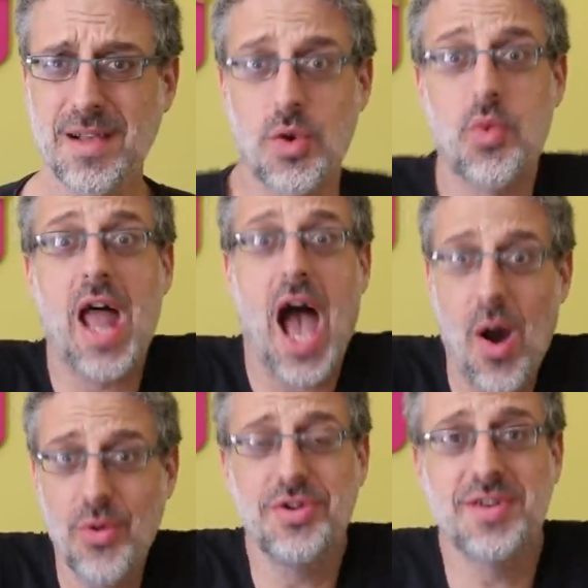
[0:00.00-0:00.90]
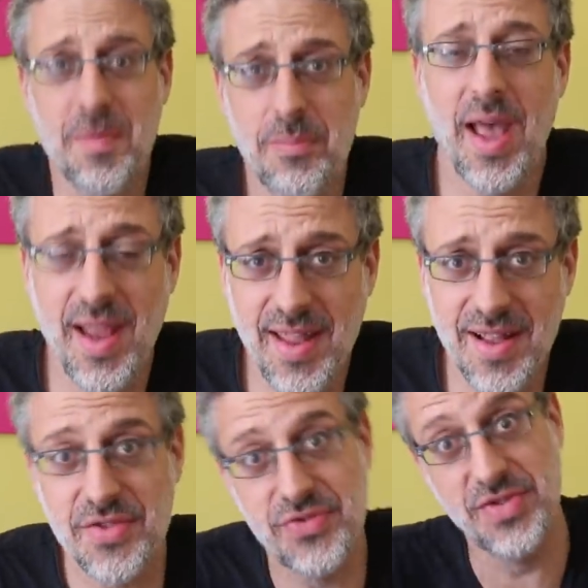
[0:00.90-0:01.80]
So now you're
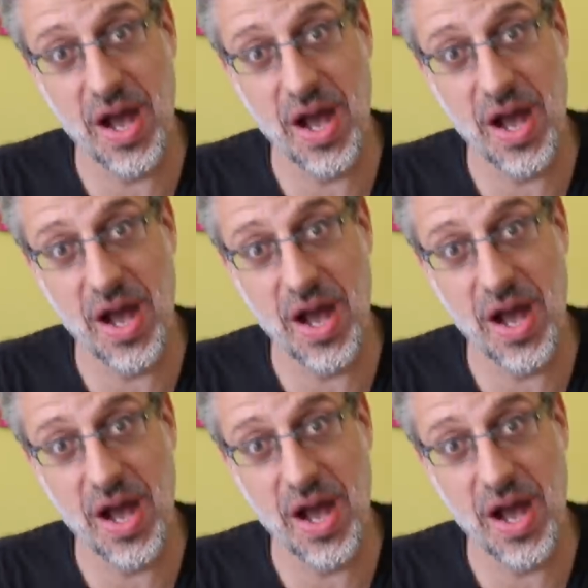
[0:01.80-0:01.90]
complaining?